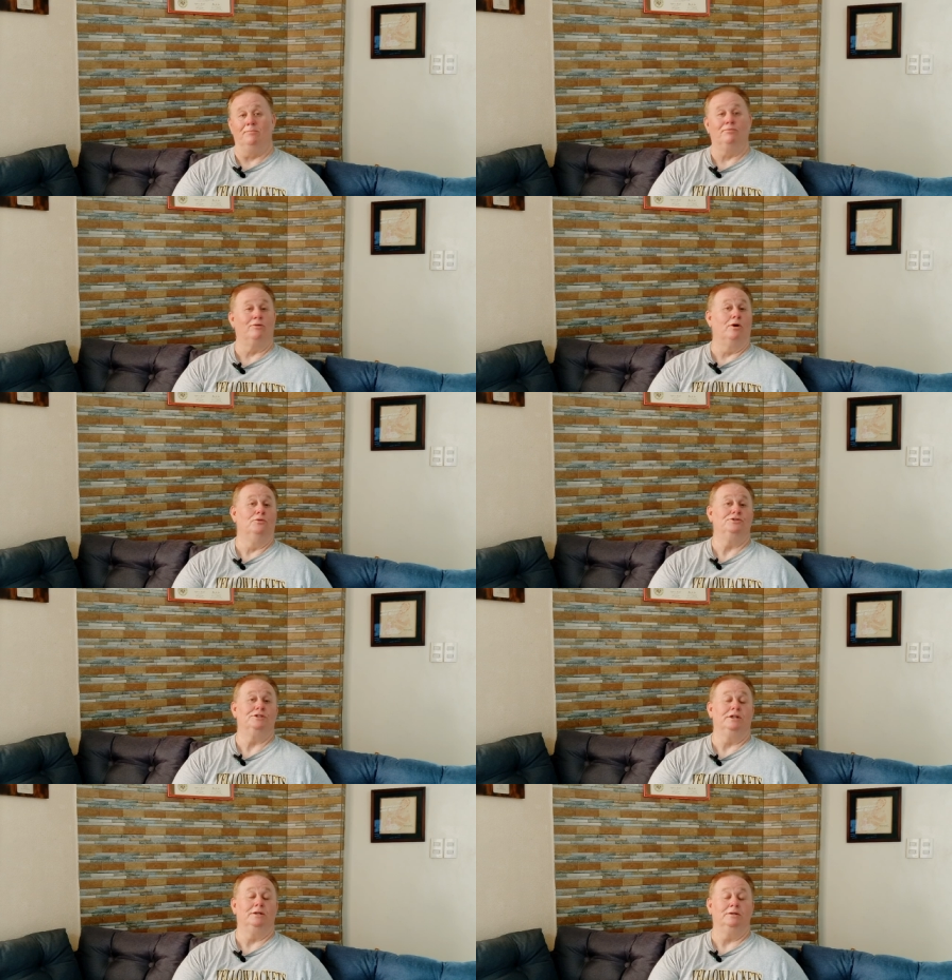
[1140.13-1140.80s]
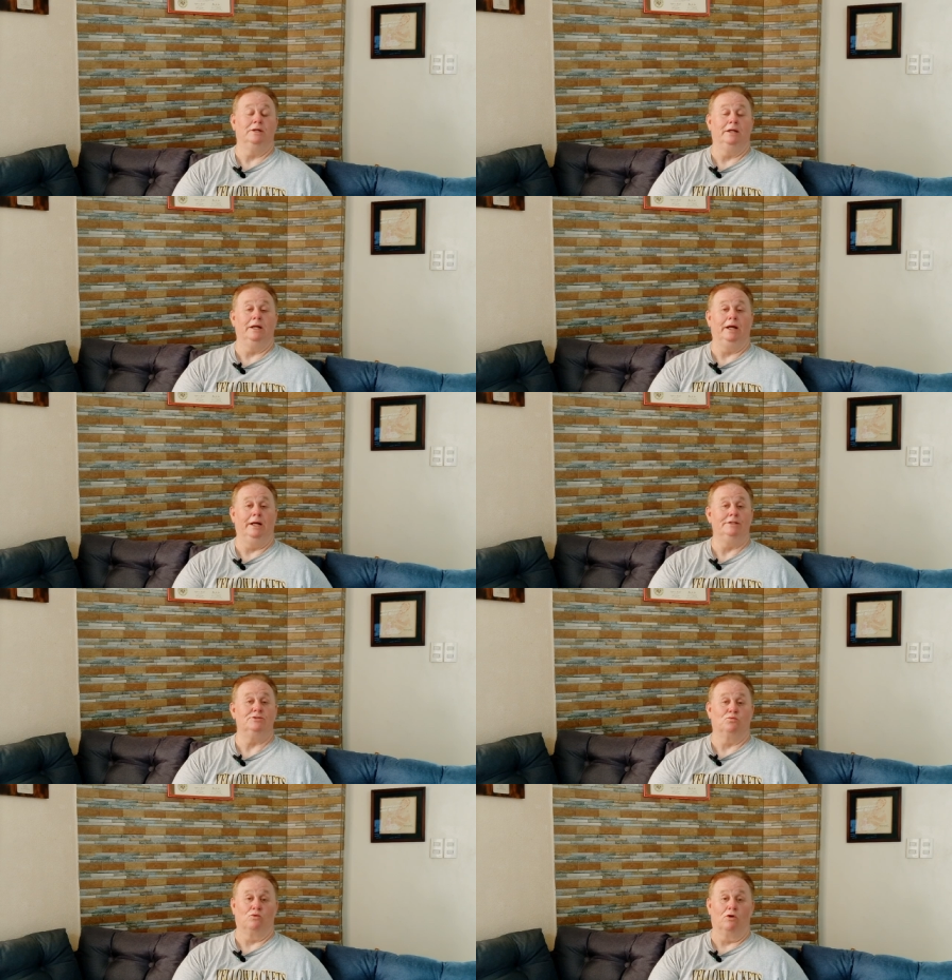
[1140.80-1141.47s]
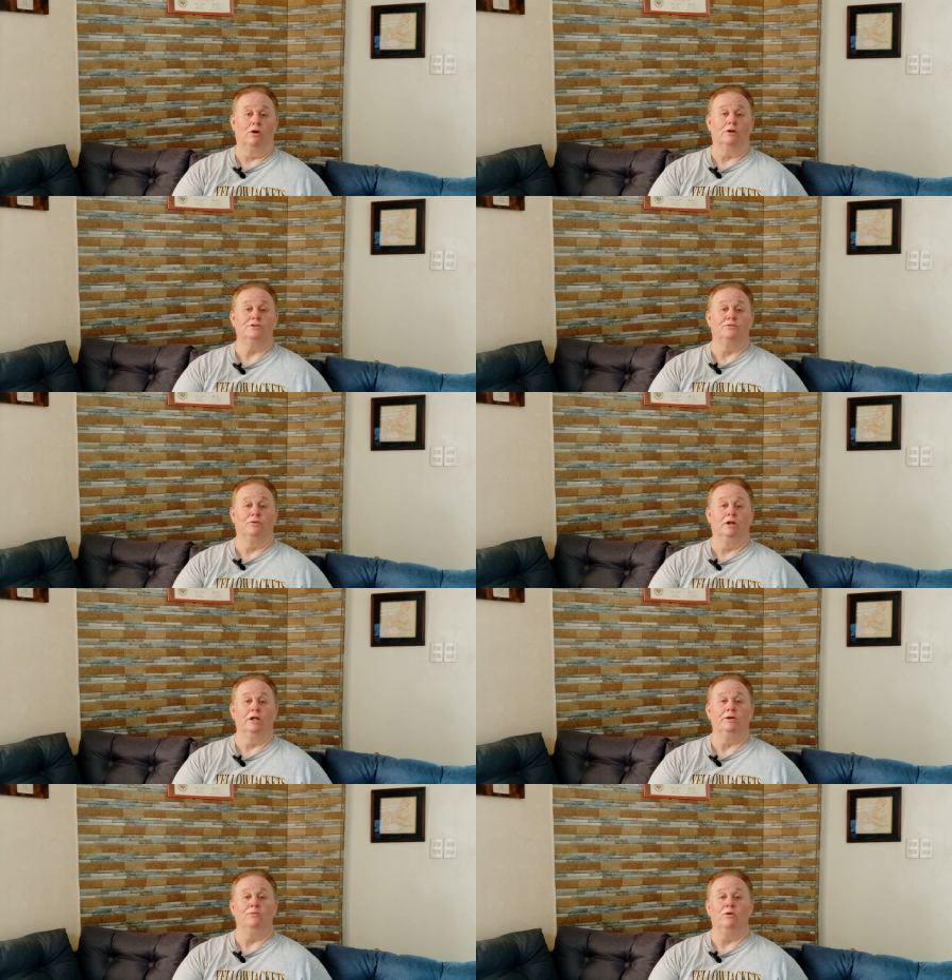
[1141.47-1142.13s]
I approached it. And it's worked
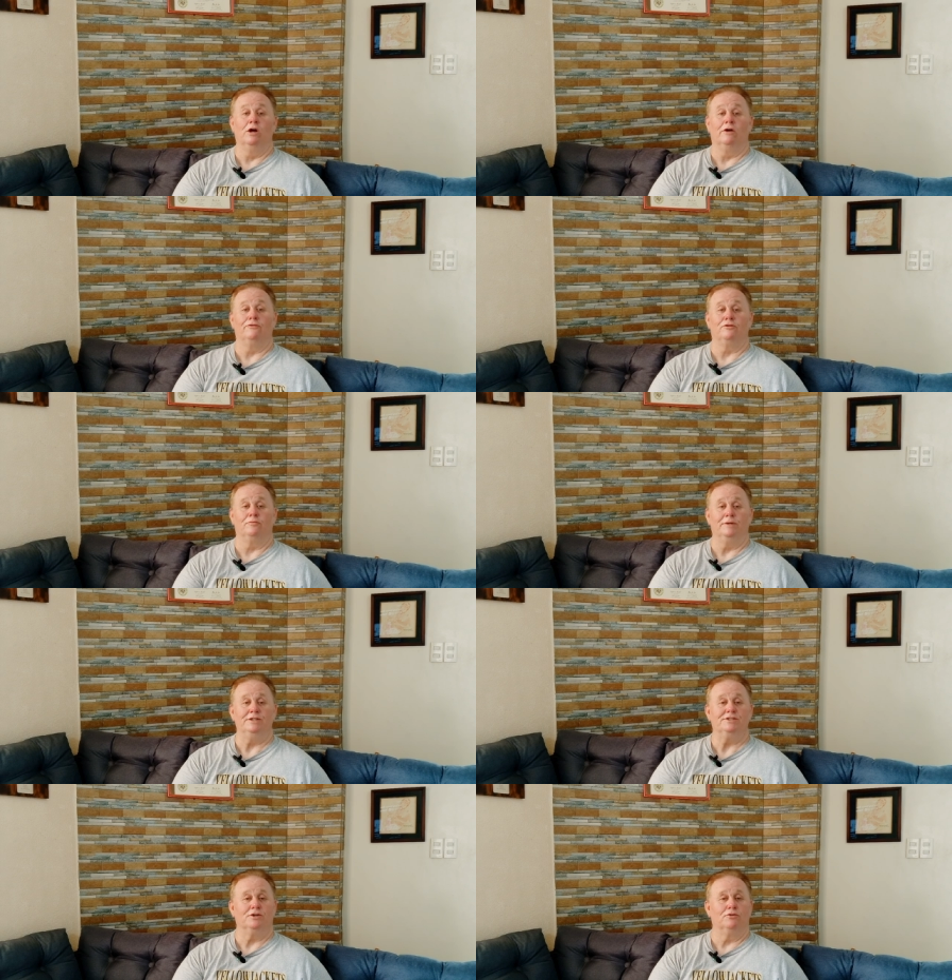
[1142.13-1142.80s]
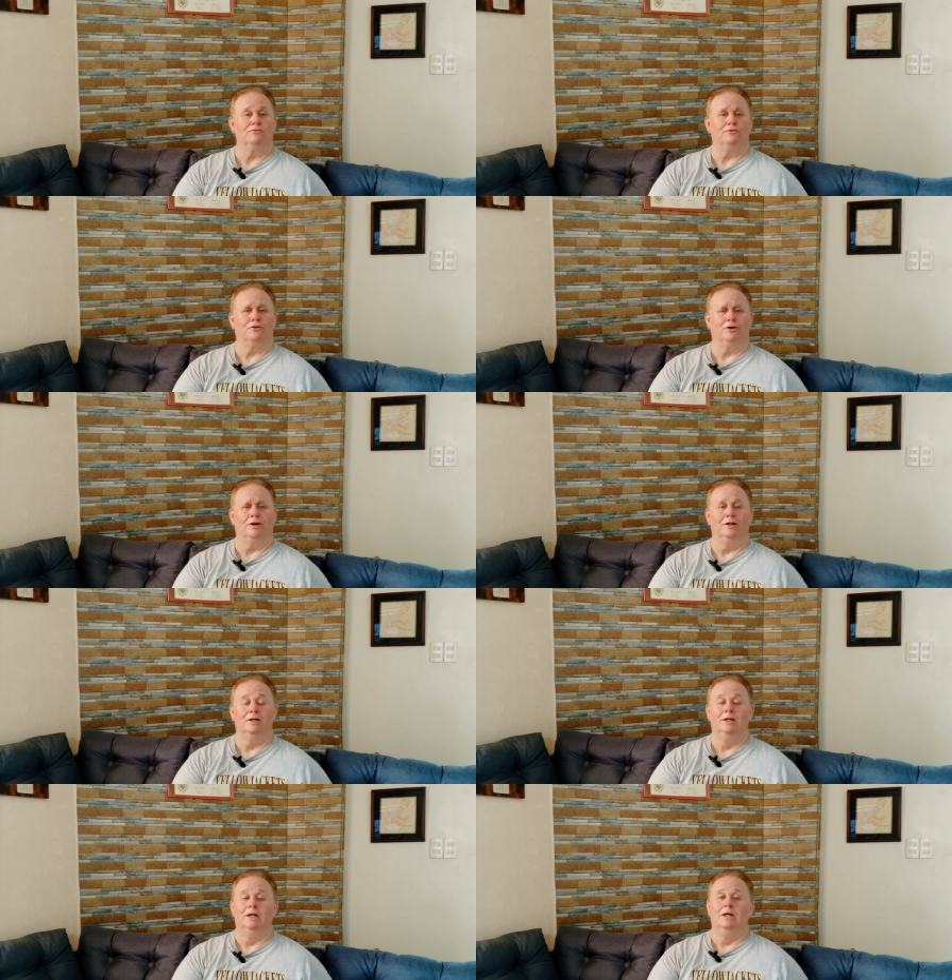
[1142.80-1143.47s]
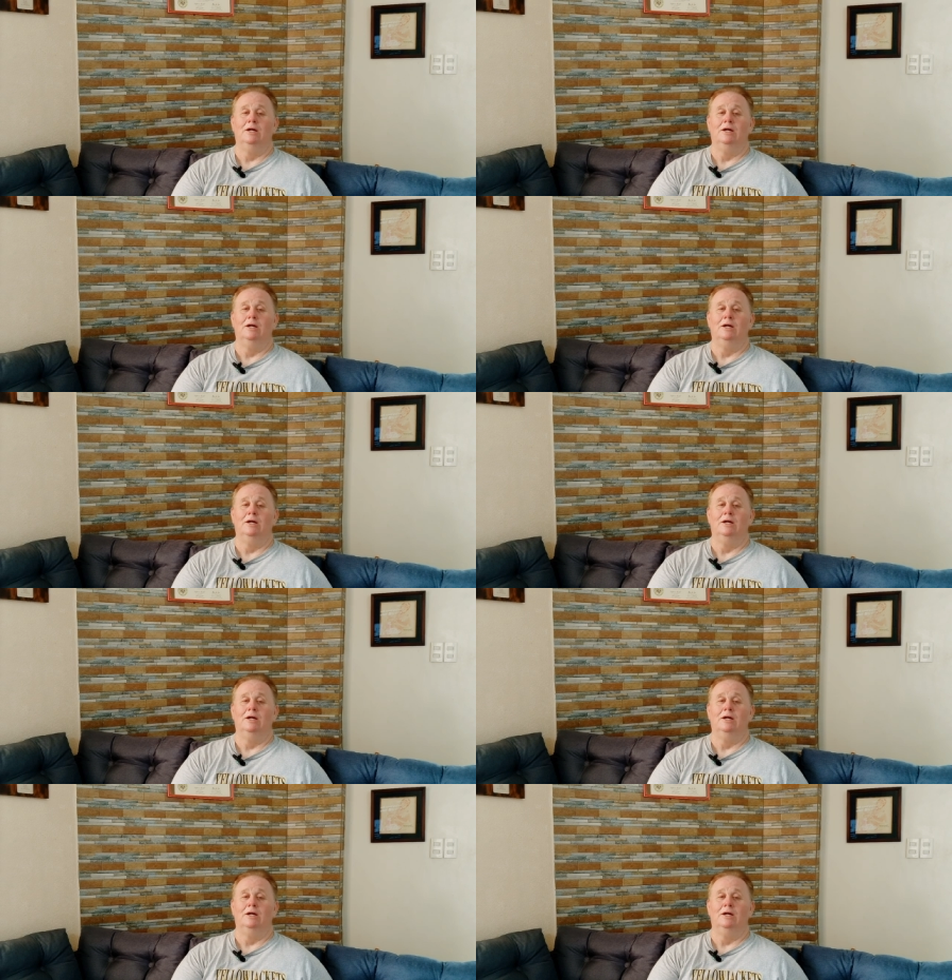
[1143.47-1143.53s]
really well for me so far.